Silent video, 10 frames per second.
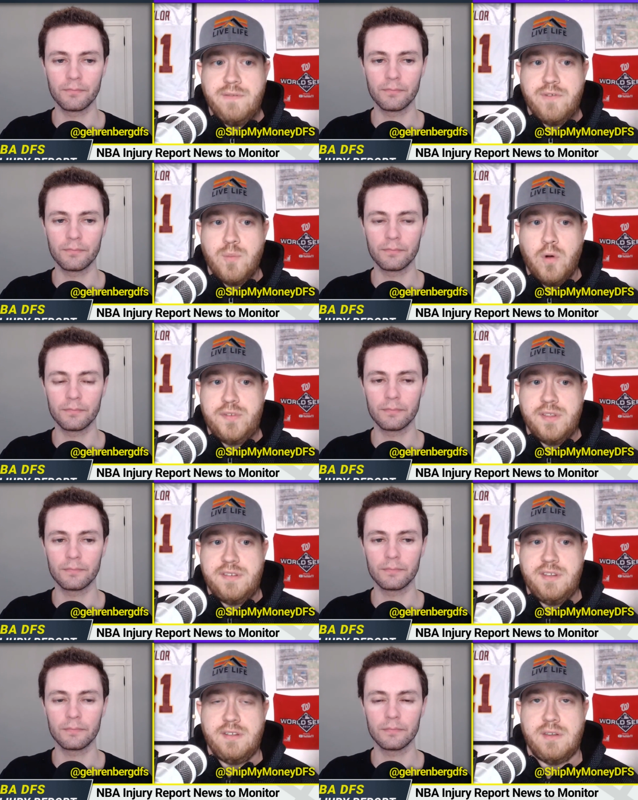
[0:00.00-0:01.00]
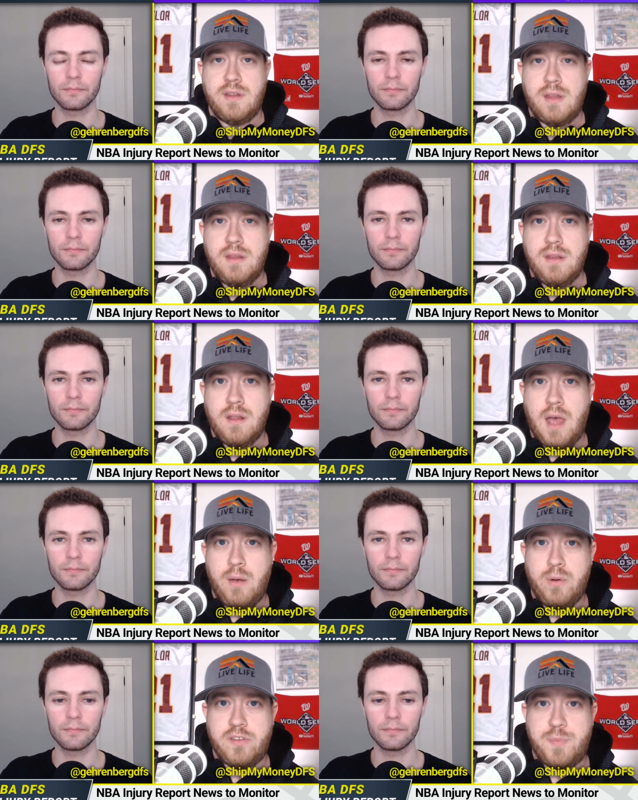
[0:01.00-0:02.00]
Speaker 1: for most of the season,
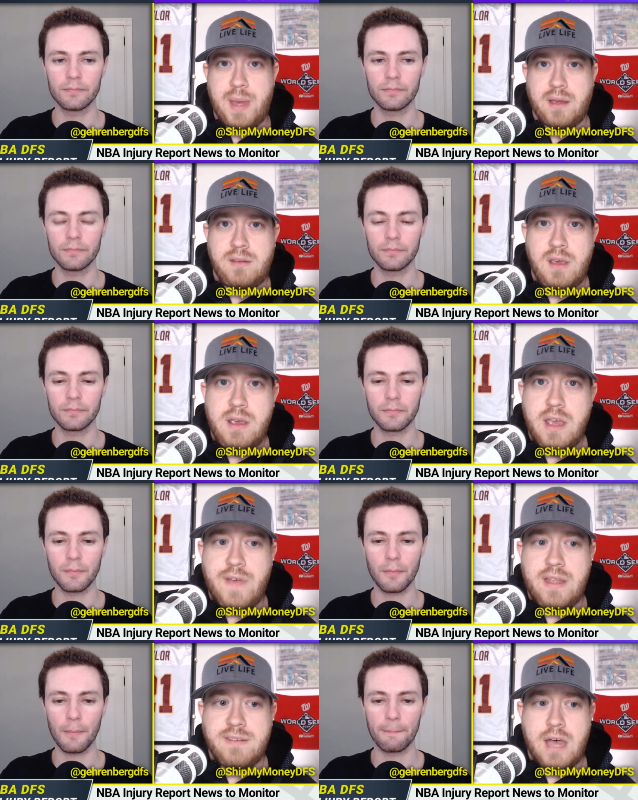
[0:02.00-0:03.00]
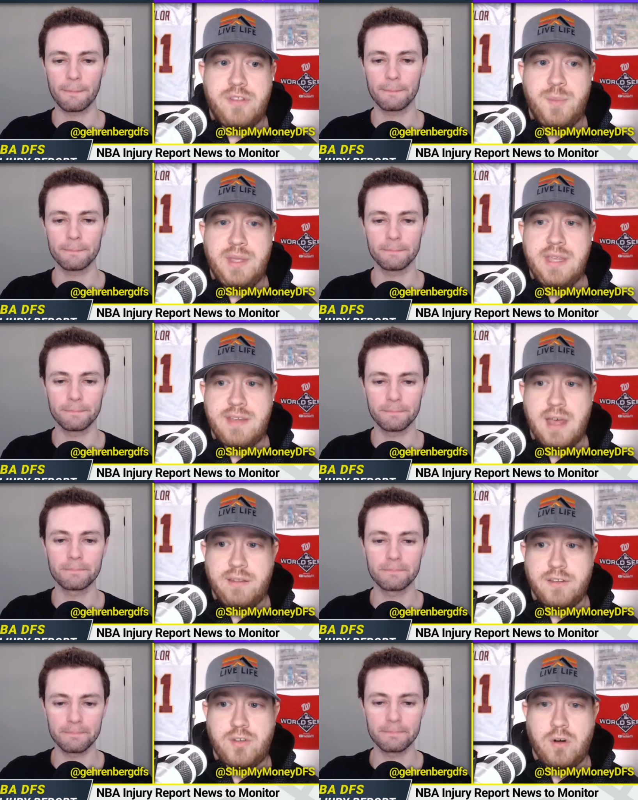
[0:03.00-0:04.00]
I would expect if Ayton's out, then McGee's
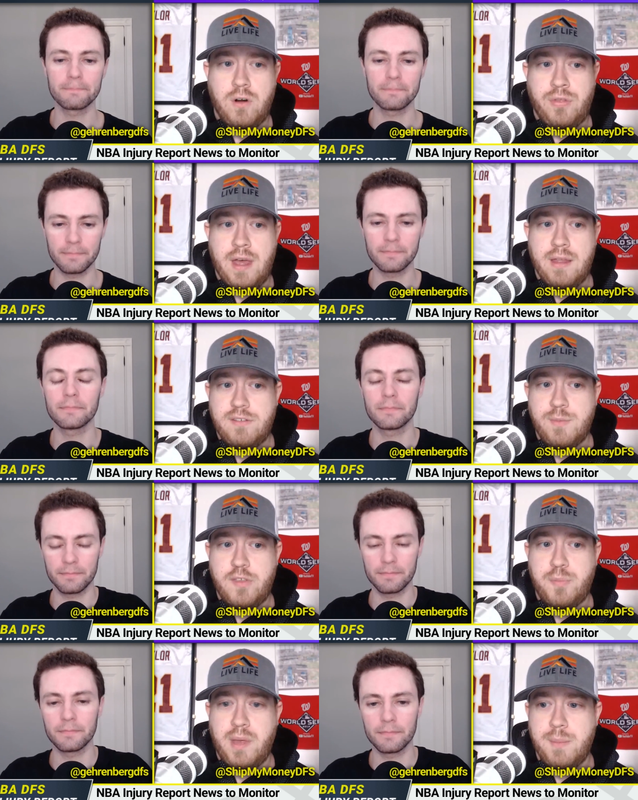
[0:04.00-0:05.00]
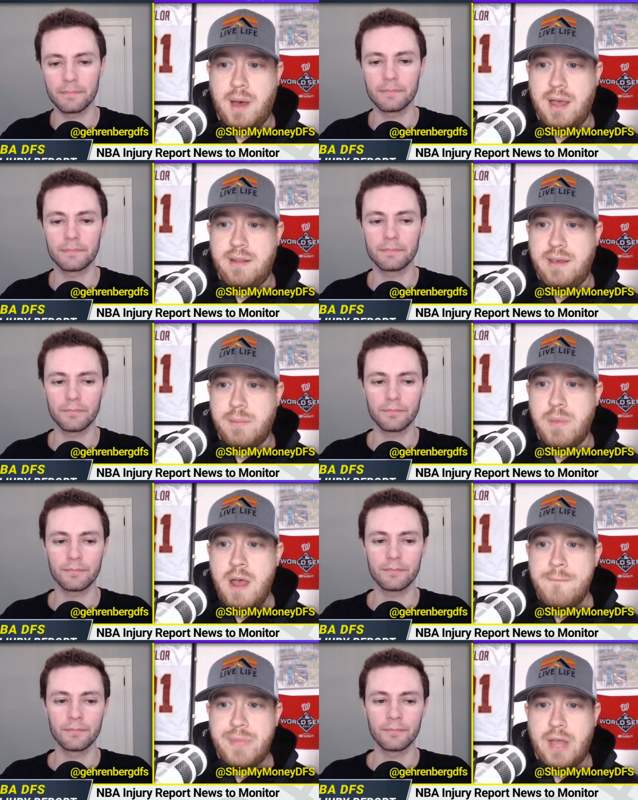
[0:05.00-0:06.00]
getting the start. That Smith's playing behind him
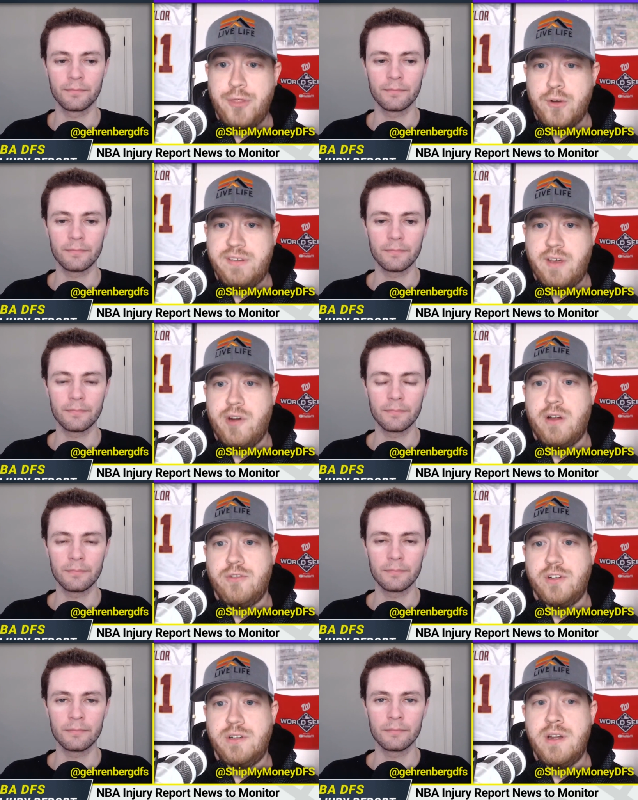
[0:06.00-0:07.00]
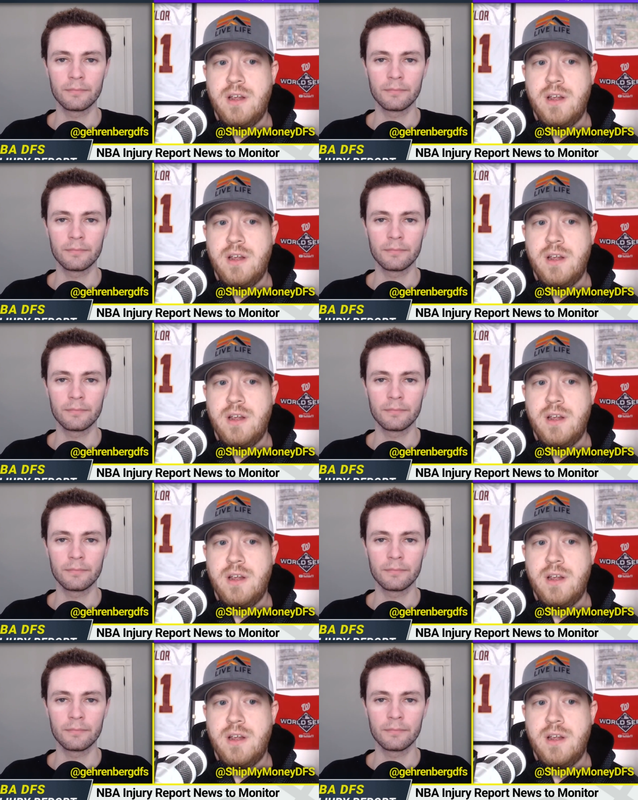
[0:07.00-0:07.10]
at 3,700.